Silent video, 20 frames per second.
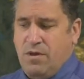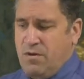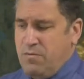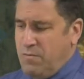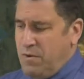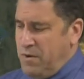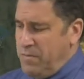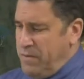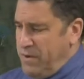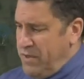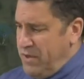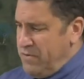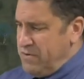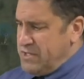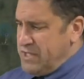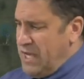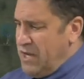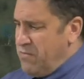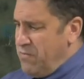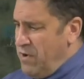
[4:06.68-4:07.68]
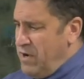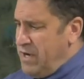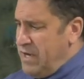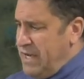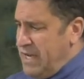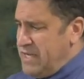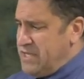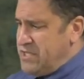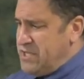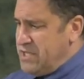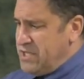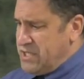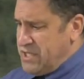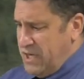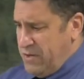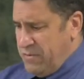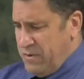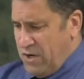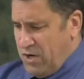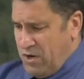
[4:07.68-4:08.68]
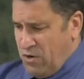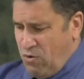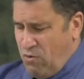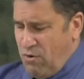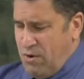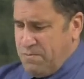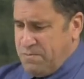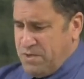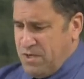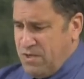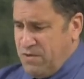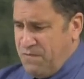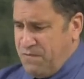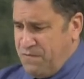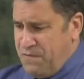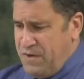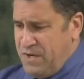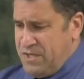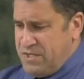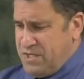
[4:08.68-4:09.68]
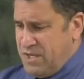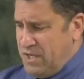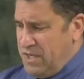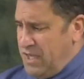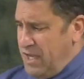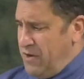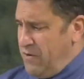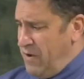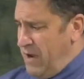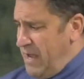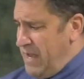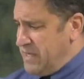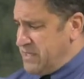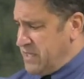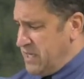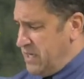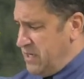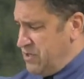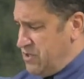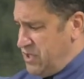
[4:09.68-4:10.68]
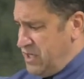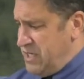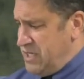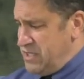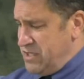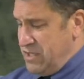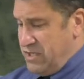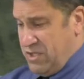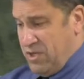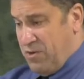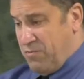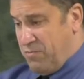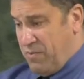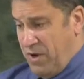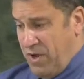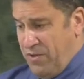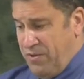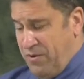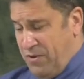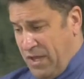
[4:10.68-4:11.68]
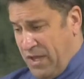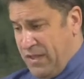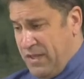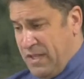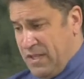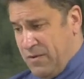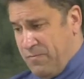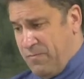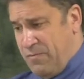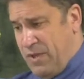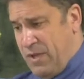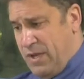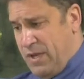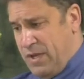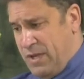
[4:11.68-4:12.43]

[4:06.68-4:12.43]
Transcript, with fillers: Remember, there was that one instance they were going to go up to the feast and they were asking Jesus, their brother, I think the,